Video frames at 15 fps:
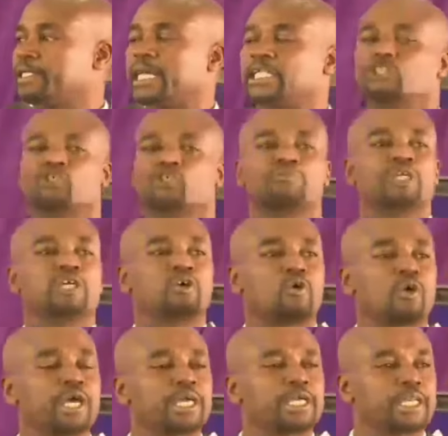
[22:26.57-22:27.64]
that should be
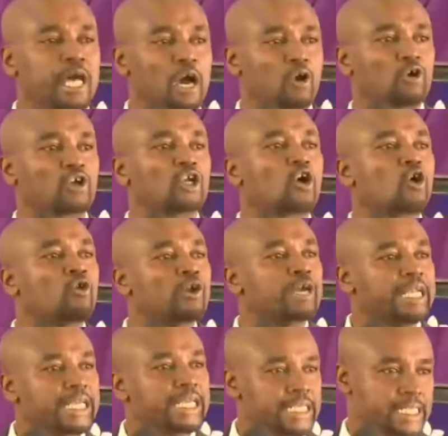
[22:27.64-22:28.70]
going down
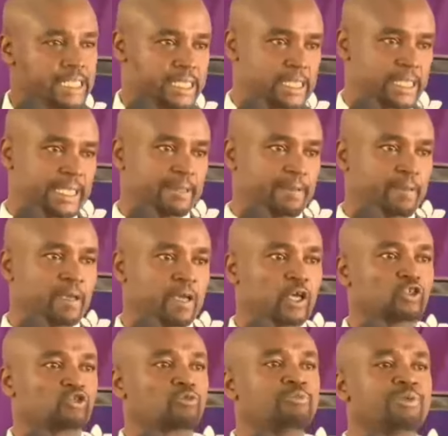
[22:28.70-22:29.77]
on knees
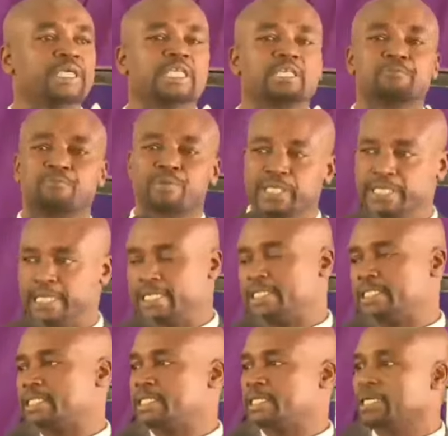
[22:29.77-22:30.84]
to build
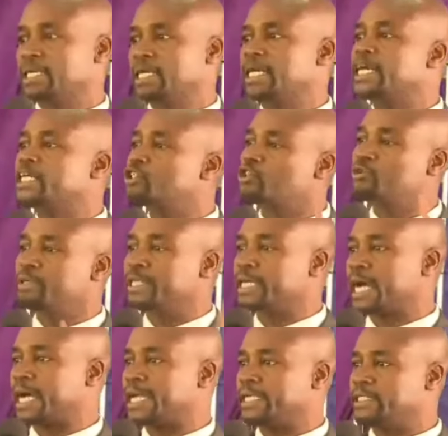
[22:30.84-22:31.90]
bridges, it should be
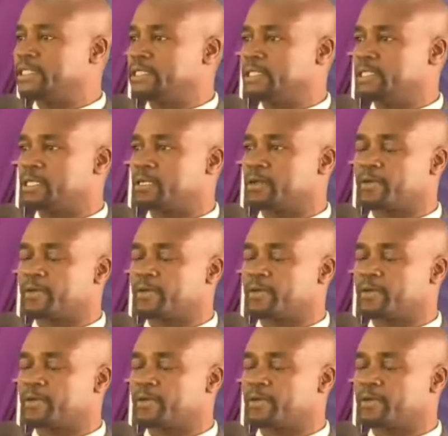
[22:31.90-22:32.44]
the Kalenjin.